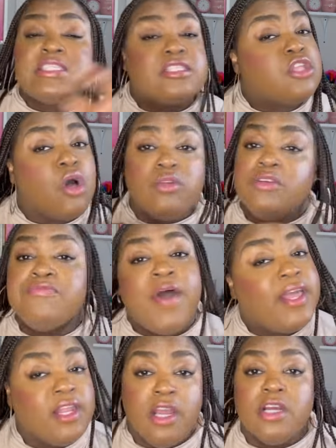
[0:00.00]
don't
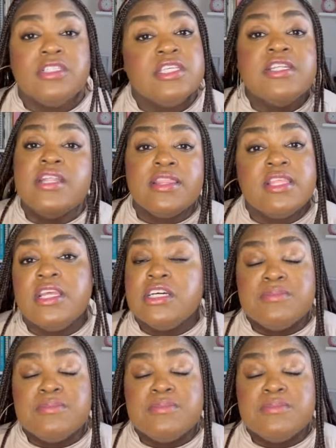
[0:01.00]
invite her to nothing else,